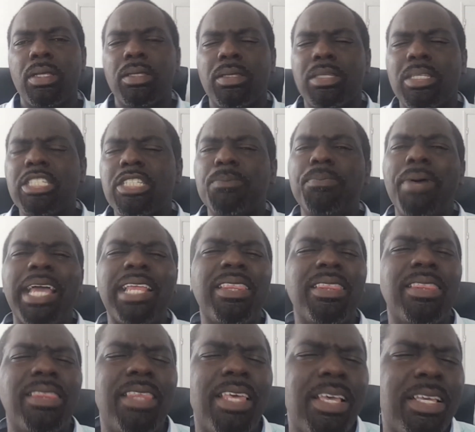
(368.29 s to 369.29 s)

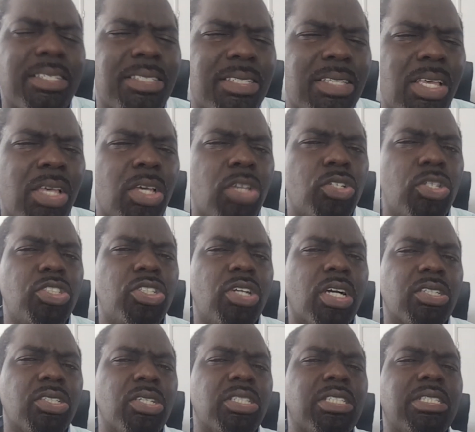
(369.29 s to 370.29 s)
Despite this, your
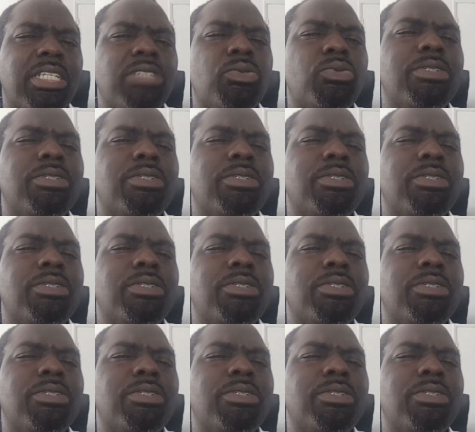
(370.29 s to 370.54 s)
doctor still